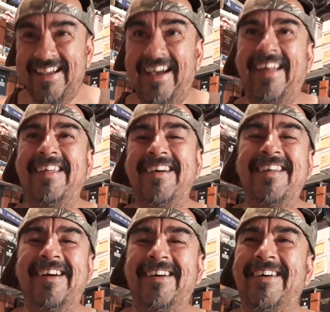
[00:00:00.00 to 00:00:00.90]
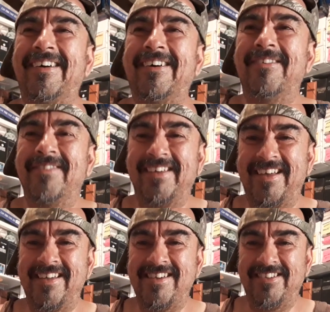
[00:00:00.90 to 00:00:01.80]
And then
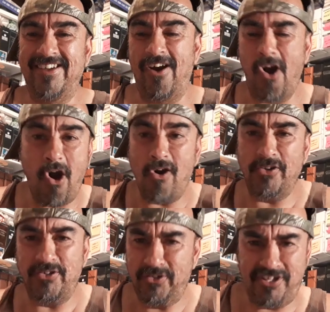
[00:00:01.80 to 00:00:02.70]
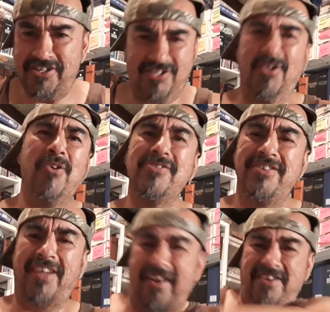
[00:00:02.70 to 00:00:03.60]
and he's "Oh, this is yours?"
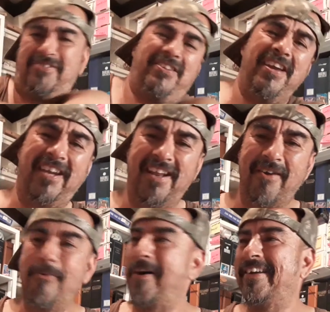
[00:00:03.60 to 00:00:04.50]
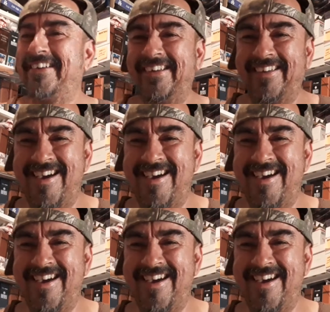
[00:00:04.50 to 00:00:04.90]
He's like, "Here, take it. I don't want it."